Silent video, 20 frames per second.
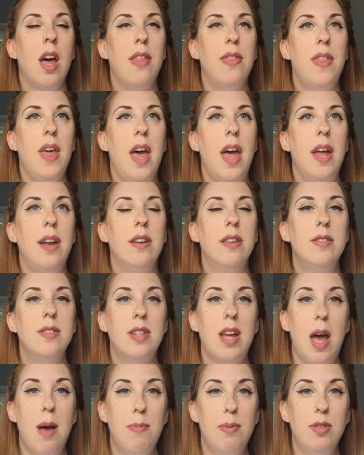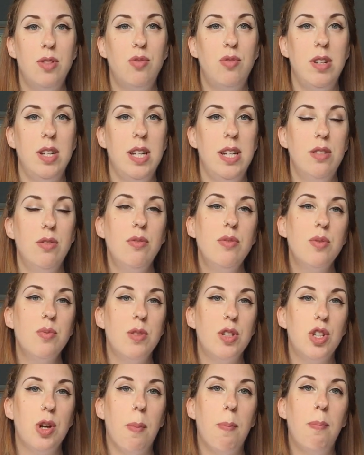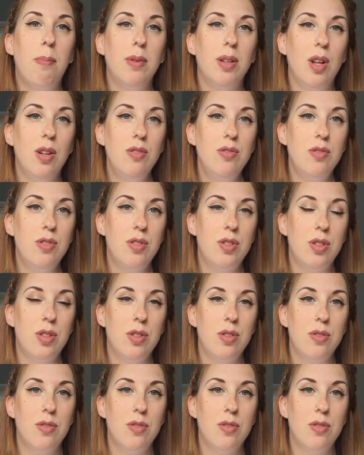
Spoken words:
then tapestry needles, which are blunt,